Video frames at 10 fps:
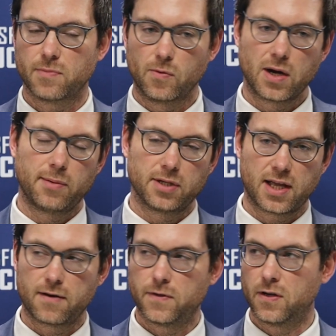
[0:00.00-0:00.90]
but we're able to
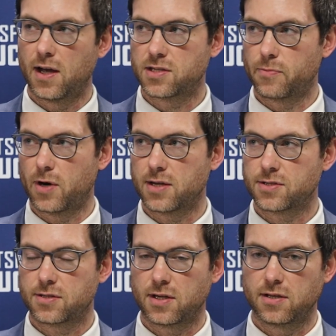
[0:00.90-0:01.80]
get a few guys some
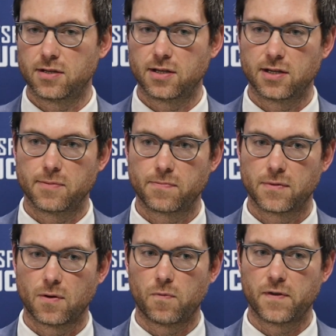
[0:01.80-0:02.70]
rest, and
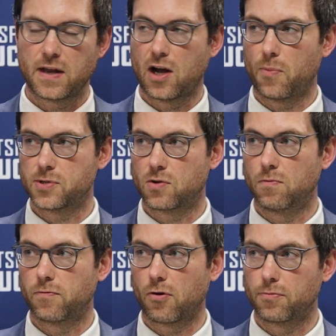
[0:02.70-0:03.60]
hopefully that'll help us
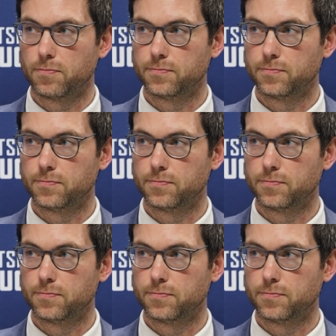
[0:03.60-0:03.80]
going forward.